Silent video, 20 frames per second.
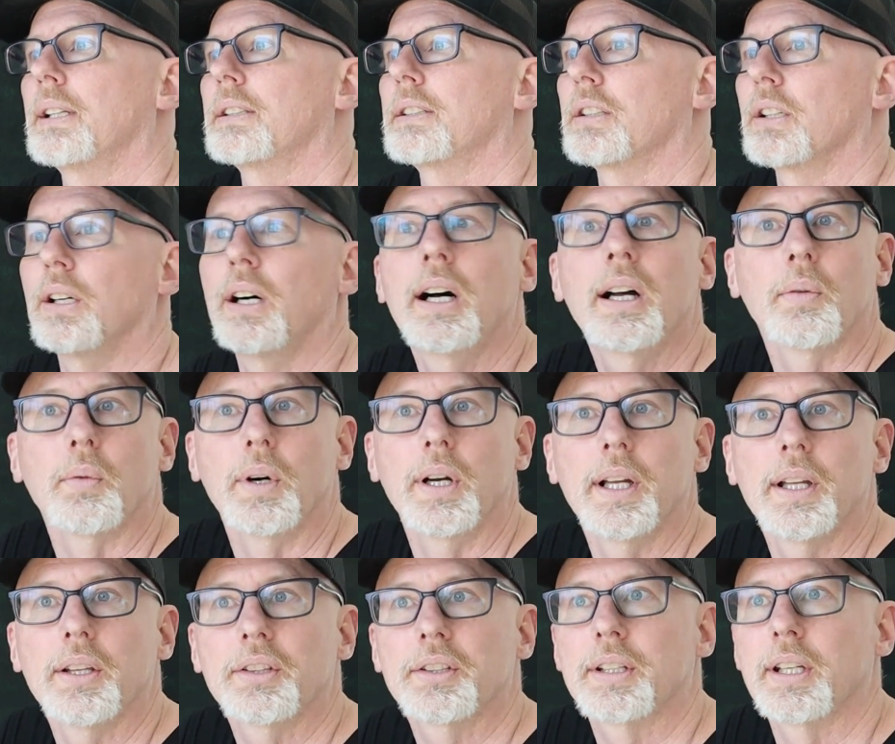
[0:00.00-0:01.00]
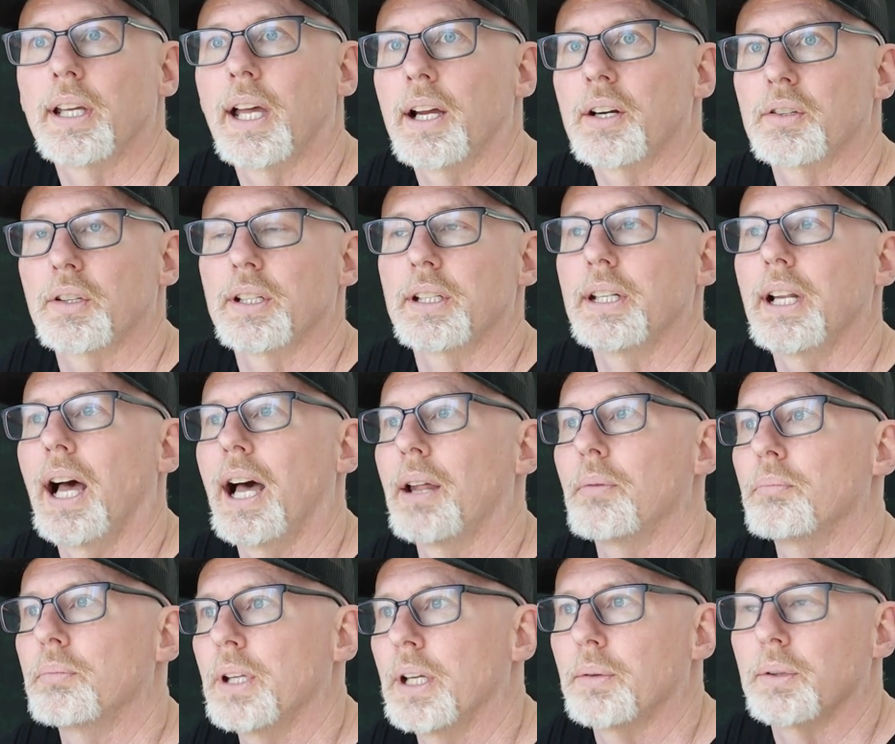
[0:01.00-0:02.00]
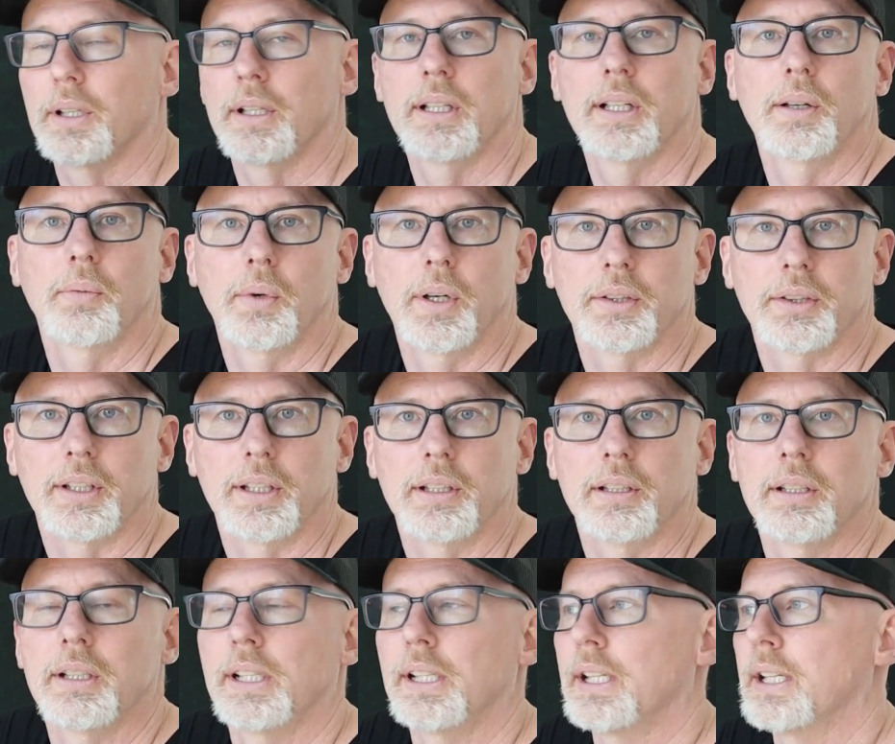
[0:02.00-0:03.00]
to hunt with, to actually not be able to hunt with it?